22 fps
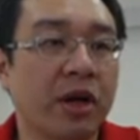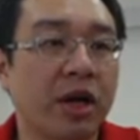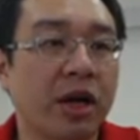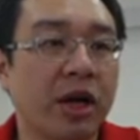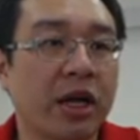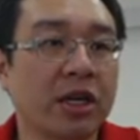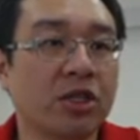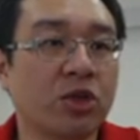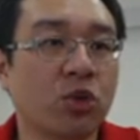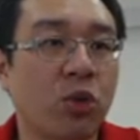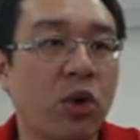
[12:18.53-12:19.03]

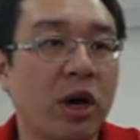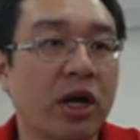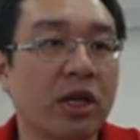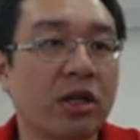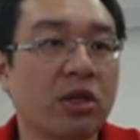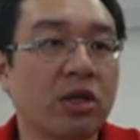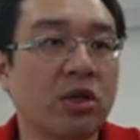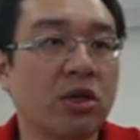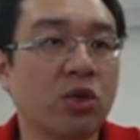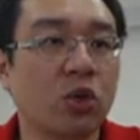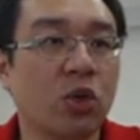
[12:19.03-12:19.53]
h1
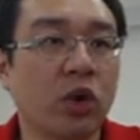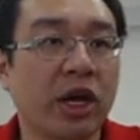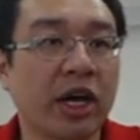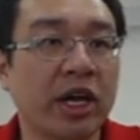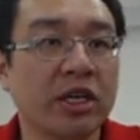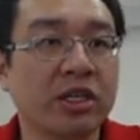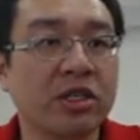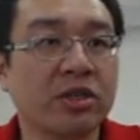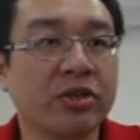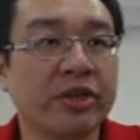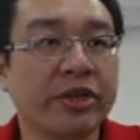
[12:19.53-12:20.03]
to
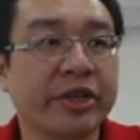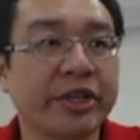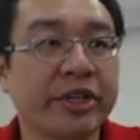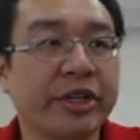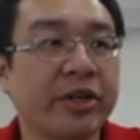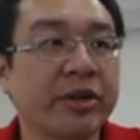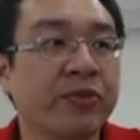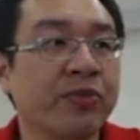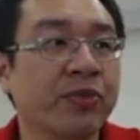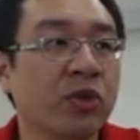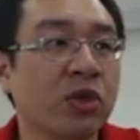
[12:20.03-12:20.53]
h3
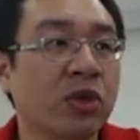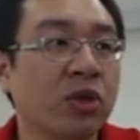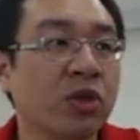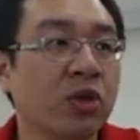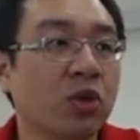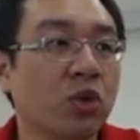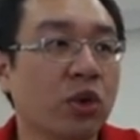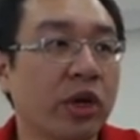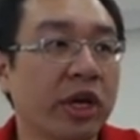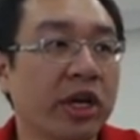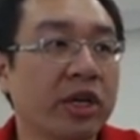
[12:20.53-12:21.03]

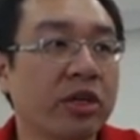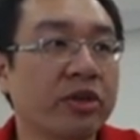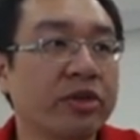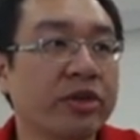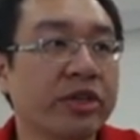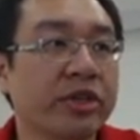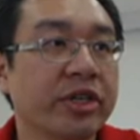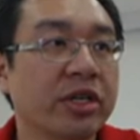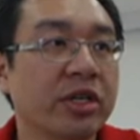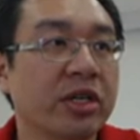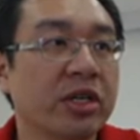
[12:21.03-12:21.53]
to
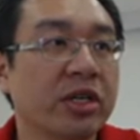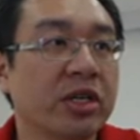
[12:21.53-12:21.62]
a3,